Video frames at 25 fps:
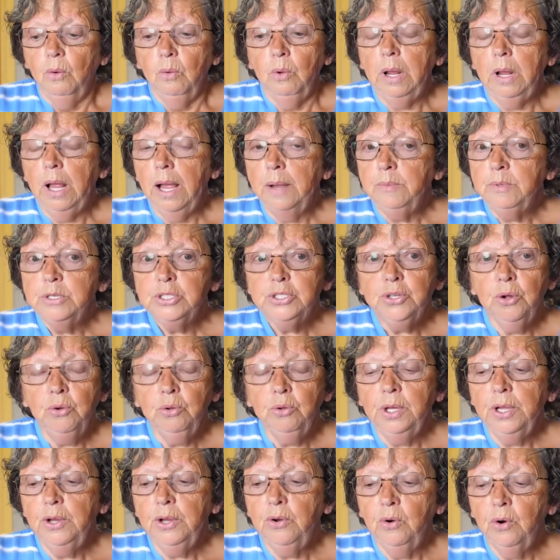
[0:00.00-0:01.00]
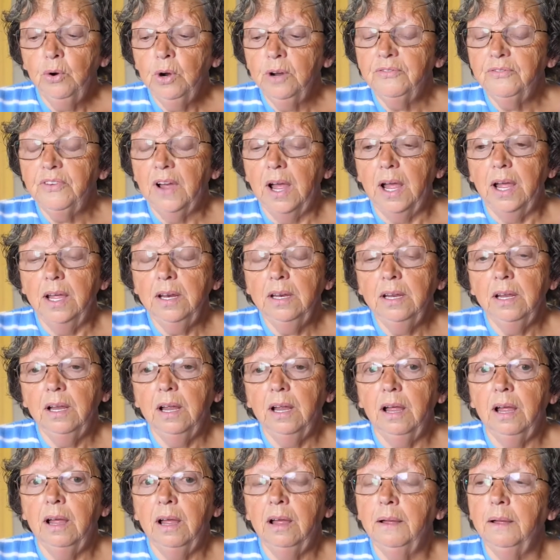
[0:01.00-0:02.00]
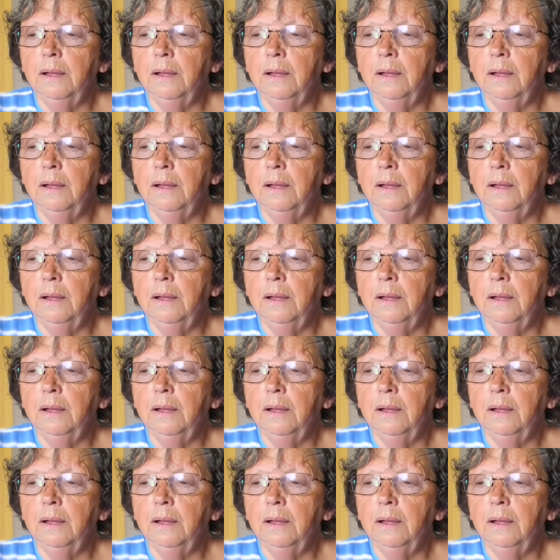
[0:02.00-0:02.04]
Well, I was totally horrified